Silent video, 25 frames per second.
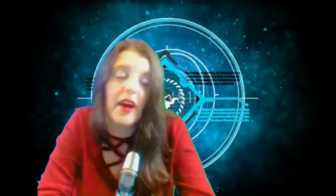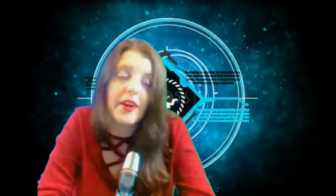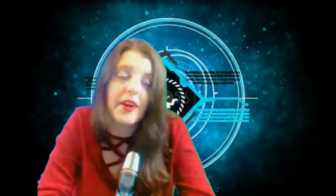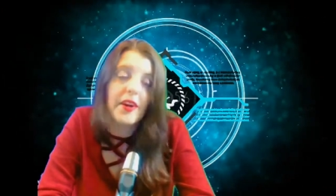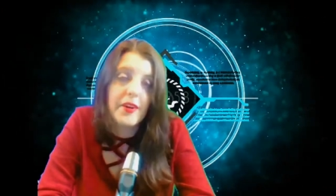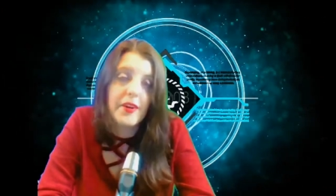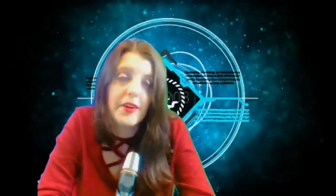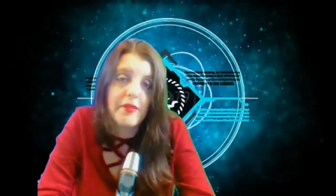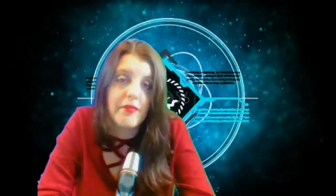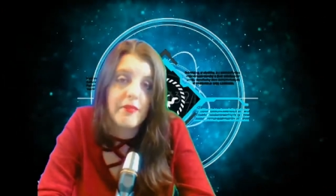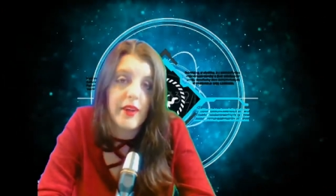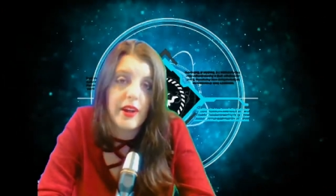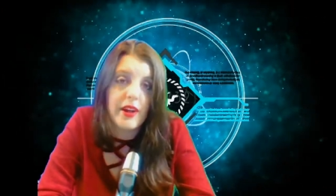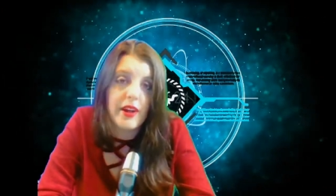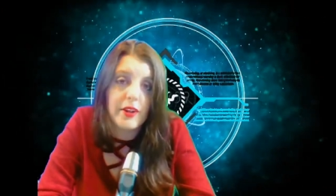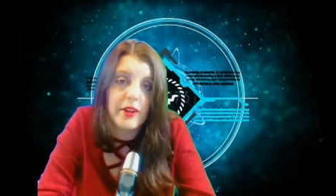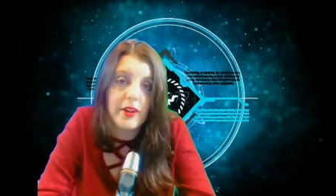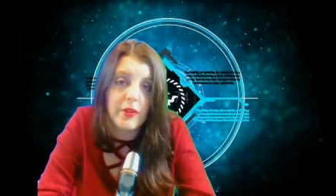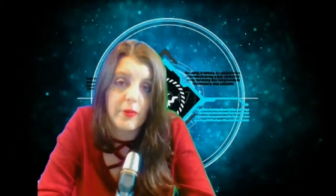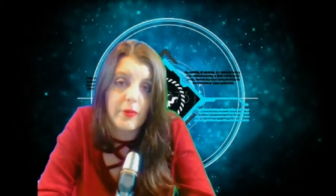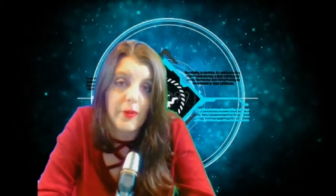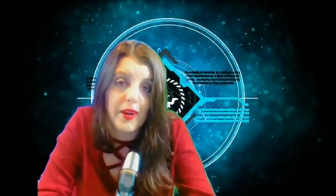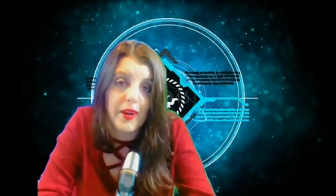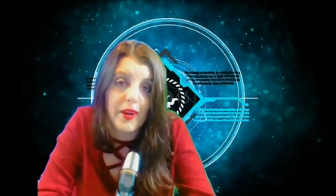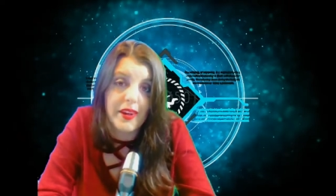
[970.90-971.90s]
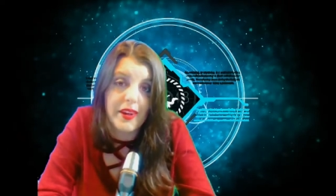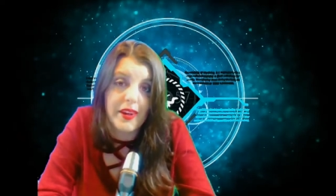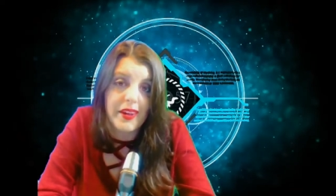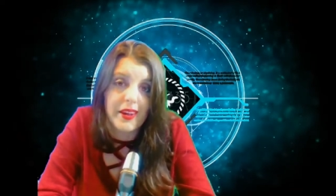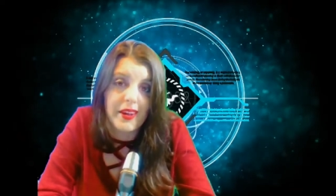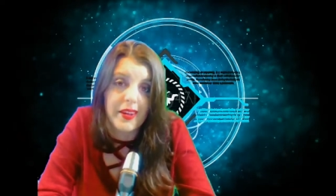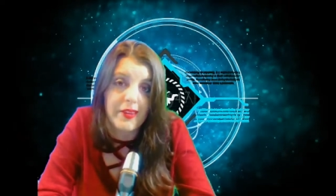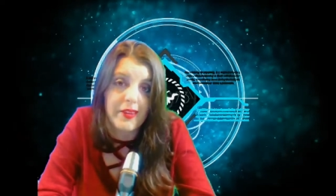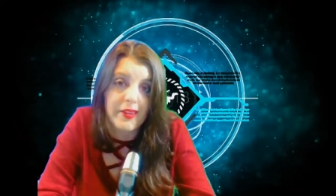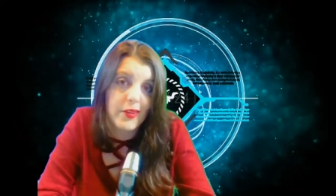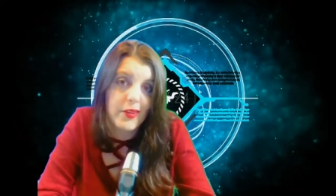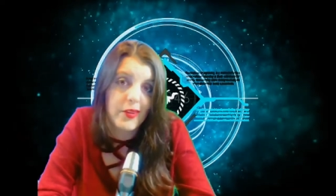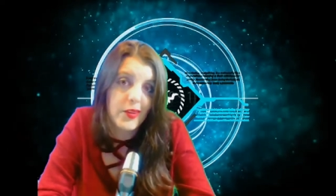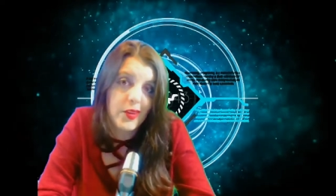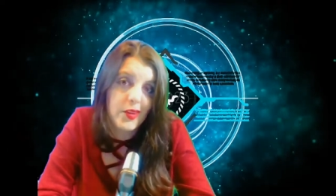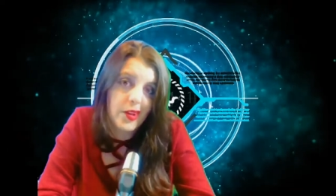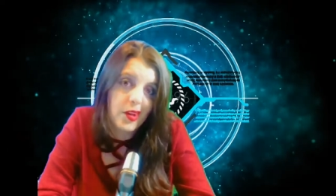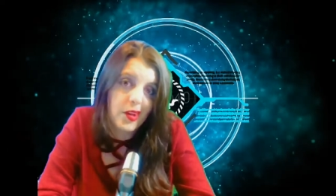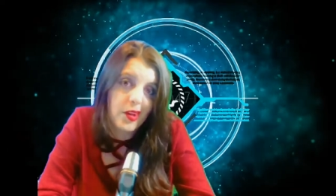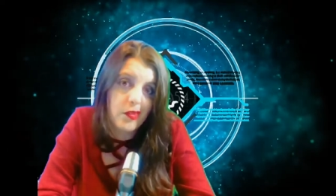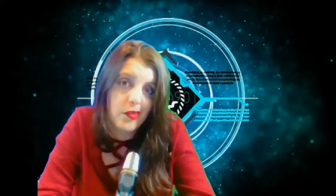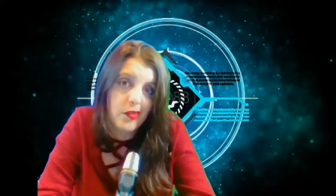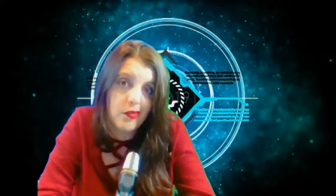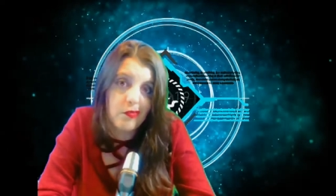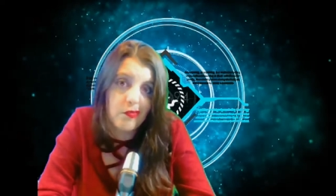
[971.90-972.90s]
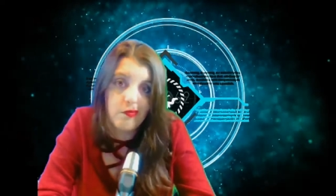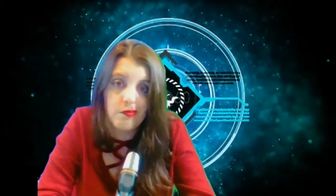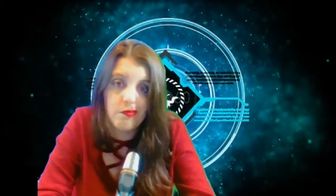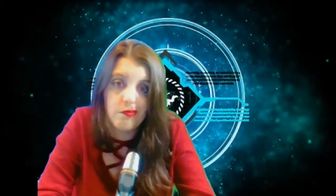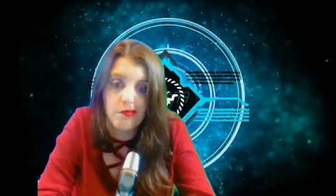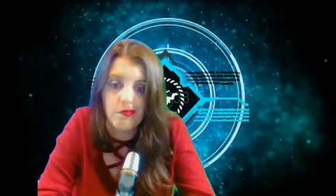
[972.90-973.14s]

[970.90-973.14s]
I couldn't find it on Reddit either, so.